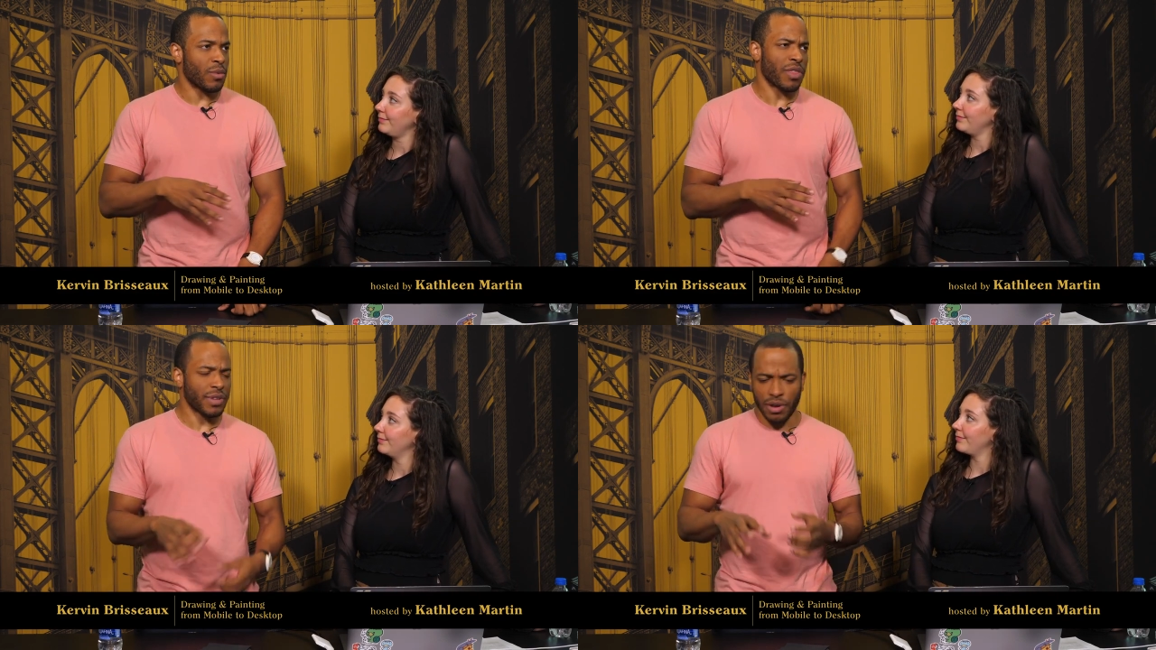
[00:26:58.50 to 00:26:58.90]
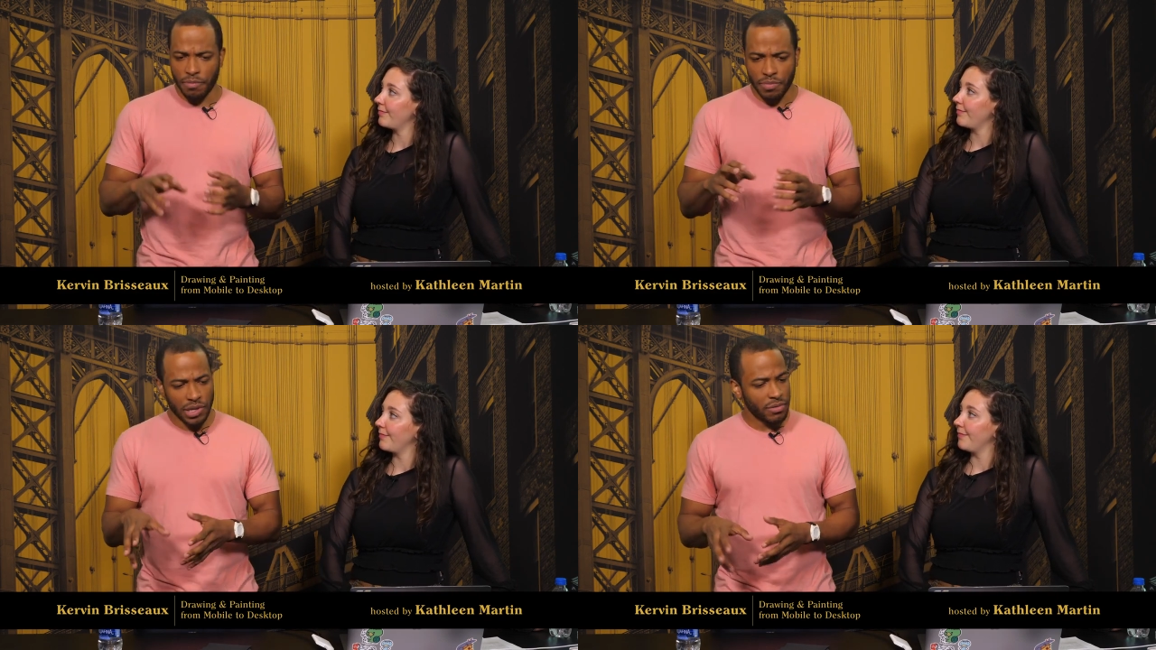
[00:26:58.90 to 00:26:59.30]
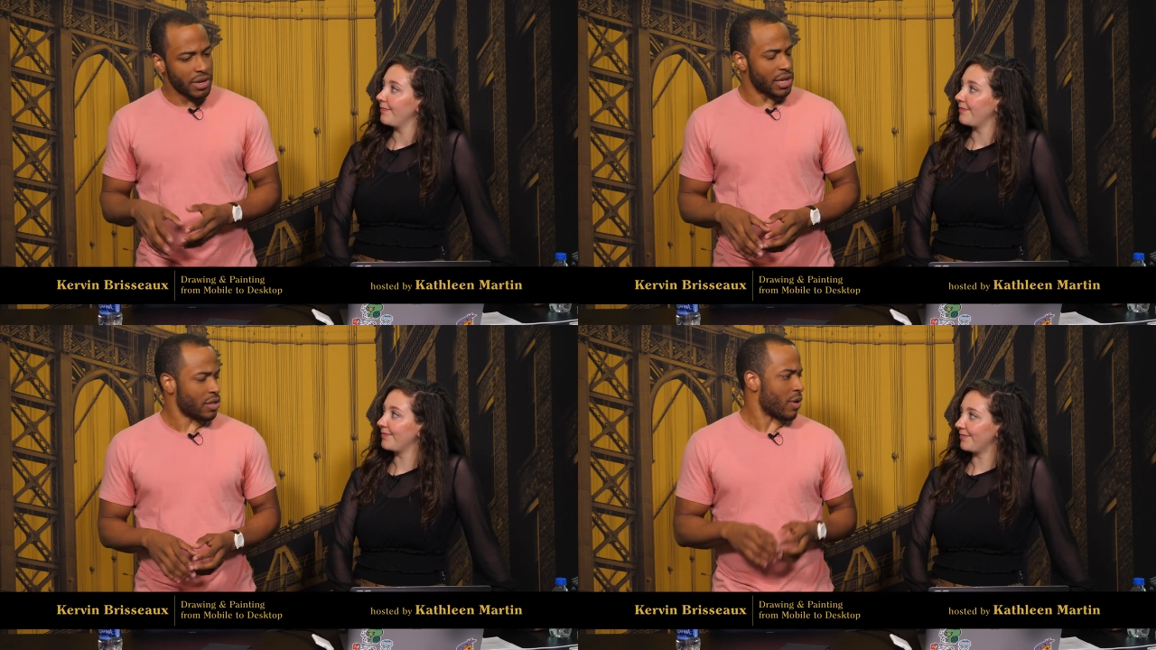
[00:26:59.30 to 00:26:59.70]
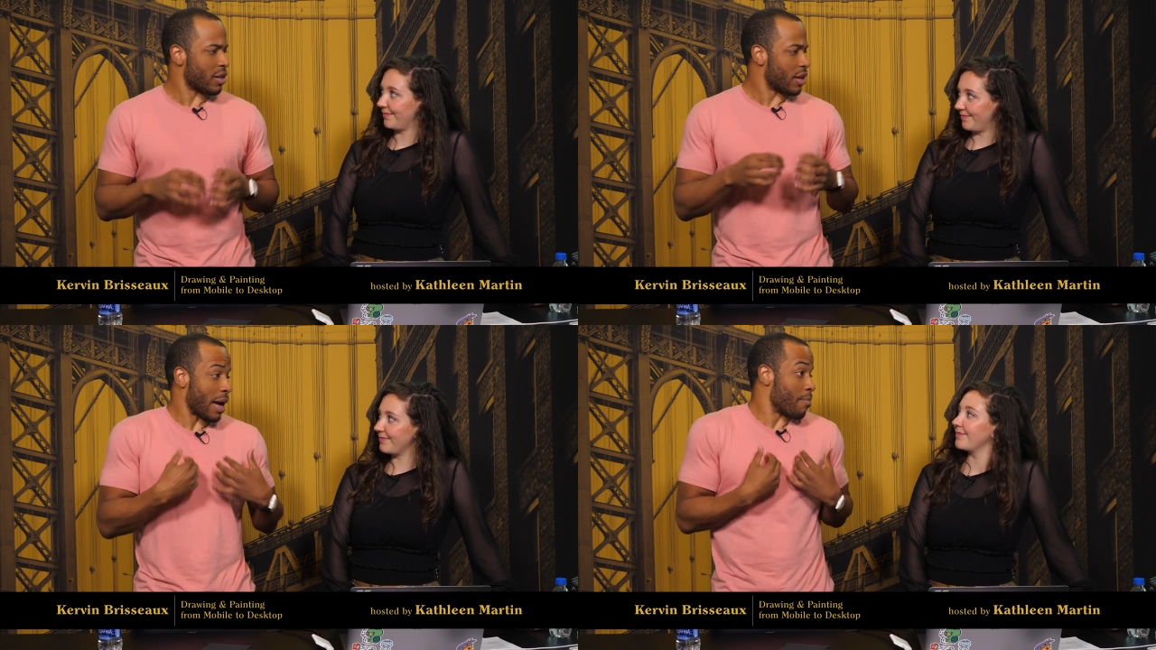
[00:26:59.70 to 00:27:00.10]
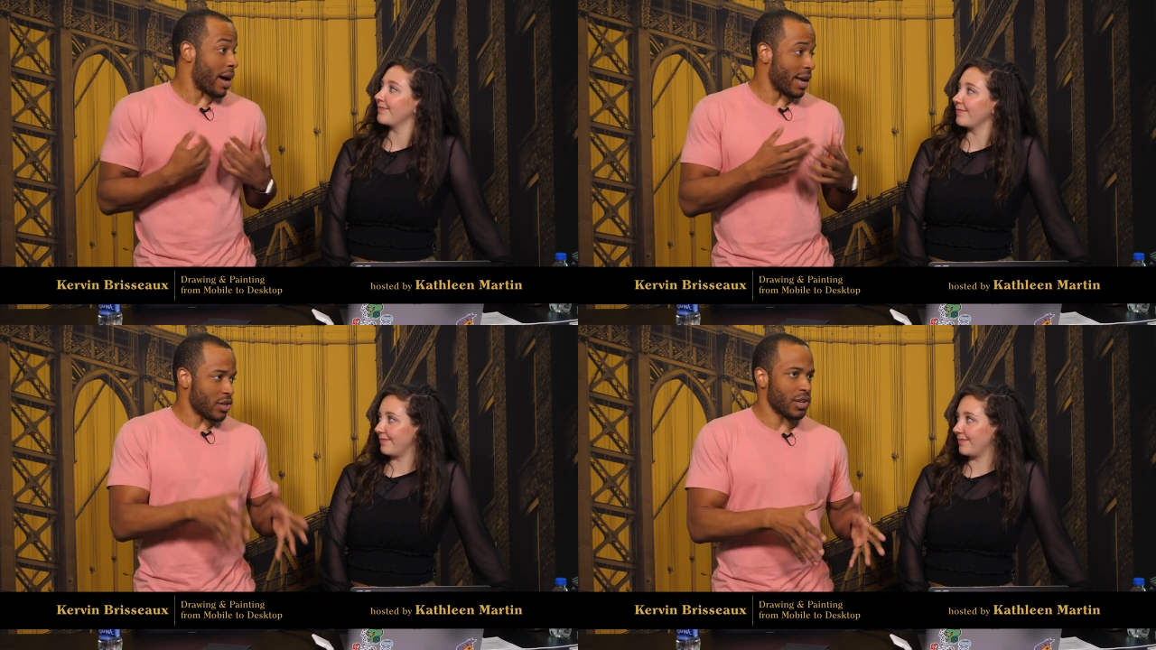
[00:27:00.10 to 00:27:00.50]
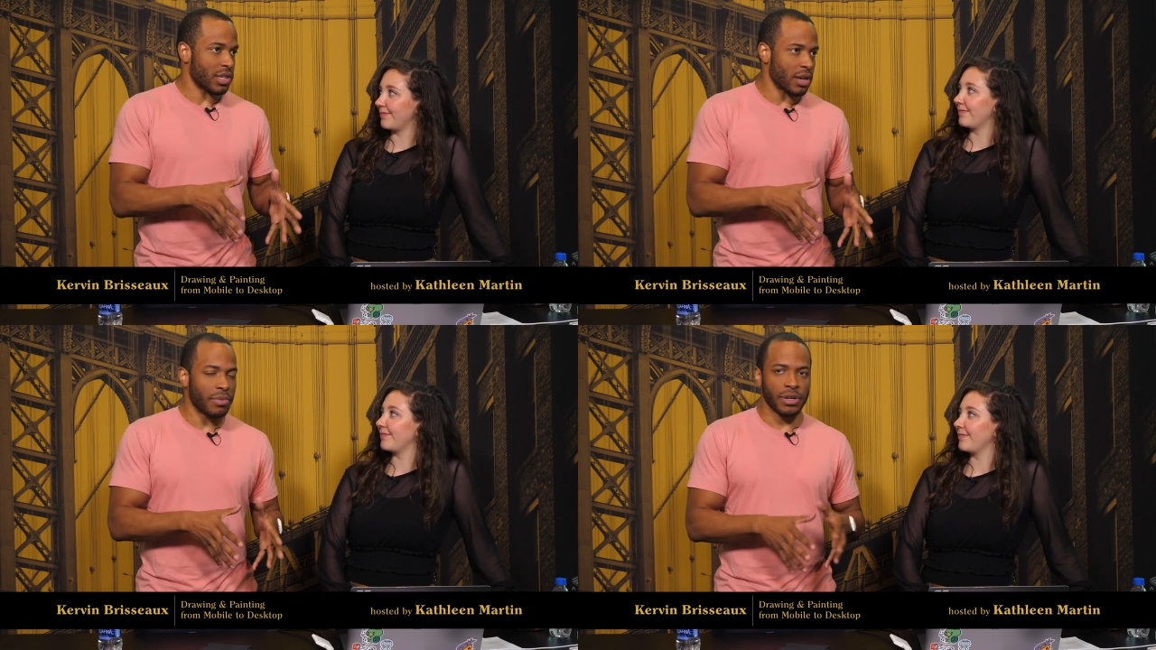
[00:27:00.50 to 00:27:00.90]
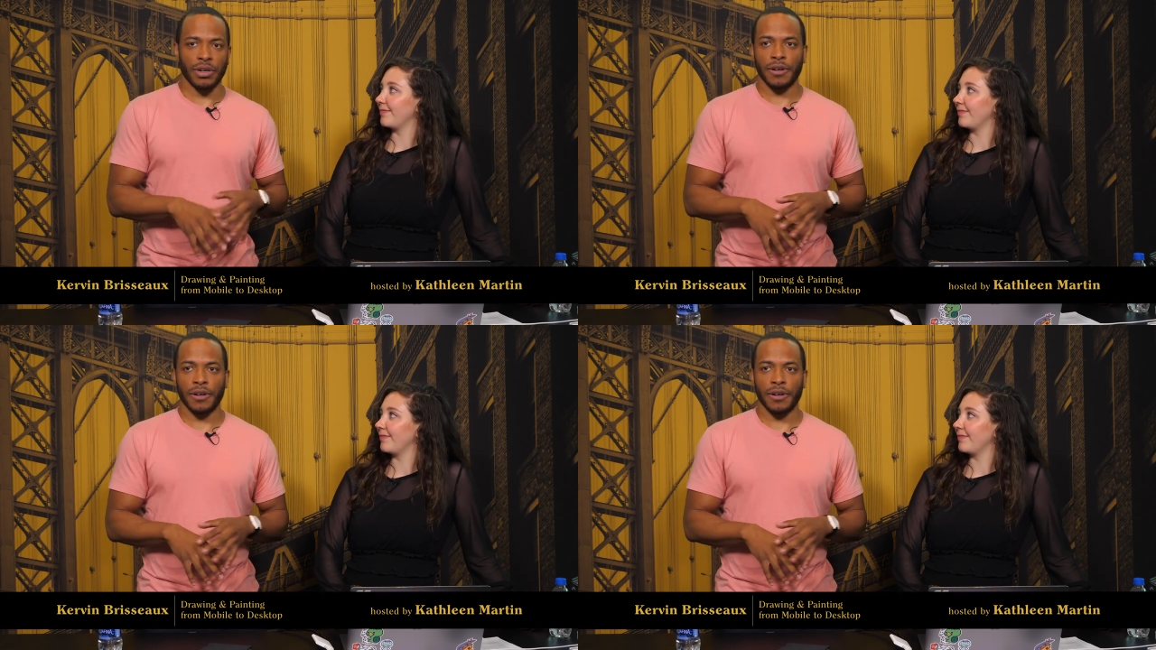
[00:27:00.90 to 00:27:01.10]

Speaker 1: whether it's on Pinterest or I, mine is on Tumblr.